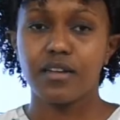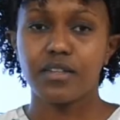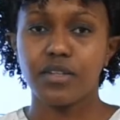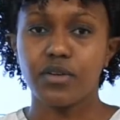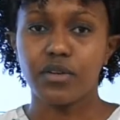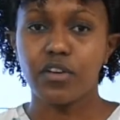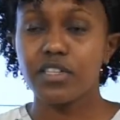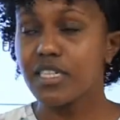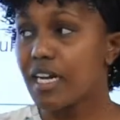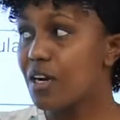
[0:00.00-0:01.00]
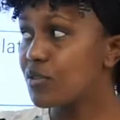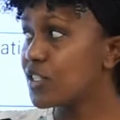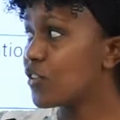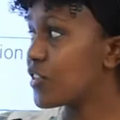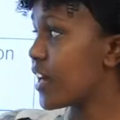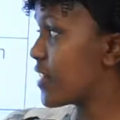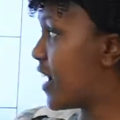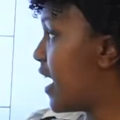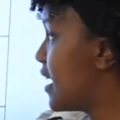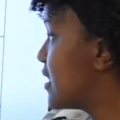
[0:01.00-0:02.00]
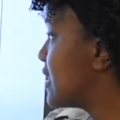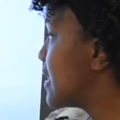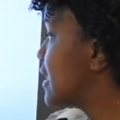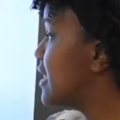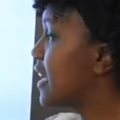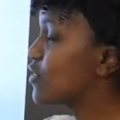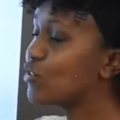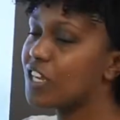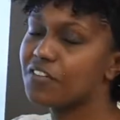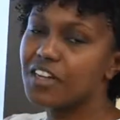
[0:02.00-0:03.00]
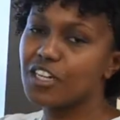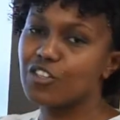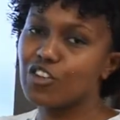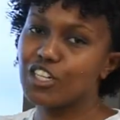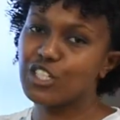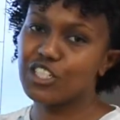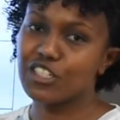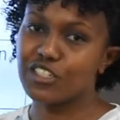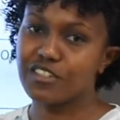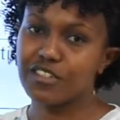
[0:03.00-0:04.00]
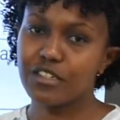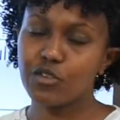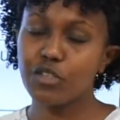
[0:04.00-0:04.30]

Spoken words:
So cost accounting, on the other hand, it does not have a regulation. So